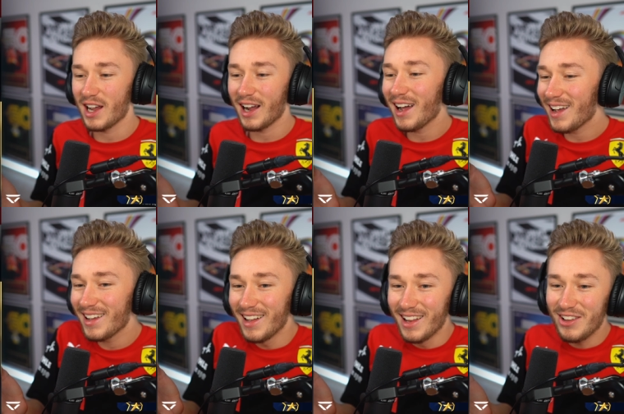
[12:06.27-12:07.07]
Like
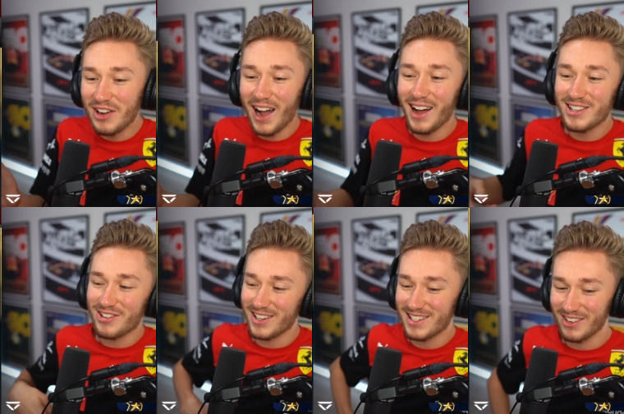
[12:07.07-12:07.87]
I, uh, you can't
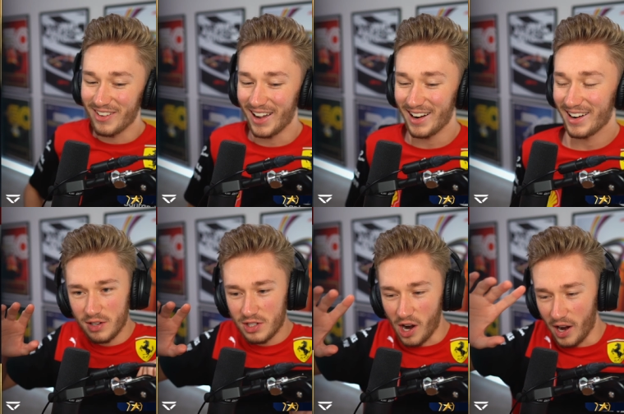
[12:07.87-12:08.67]
trust it, man.
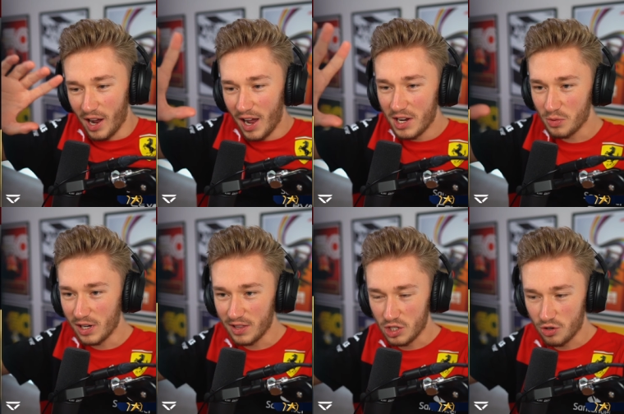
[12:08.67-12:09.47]
Sorry, I, I just want
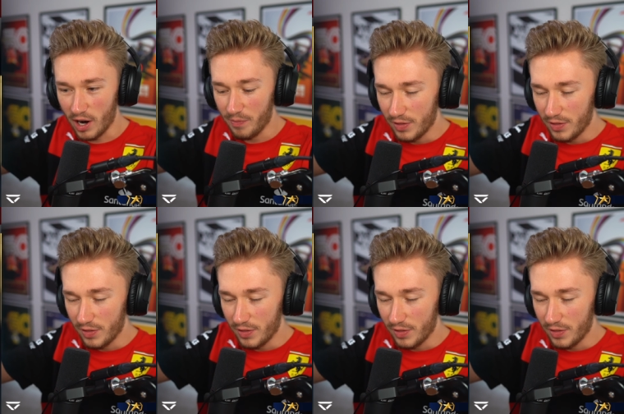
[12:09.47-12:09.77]
to get this straight.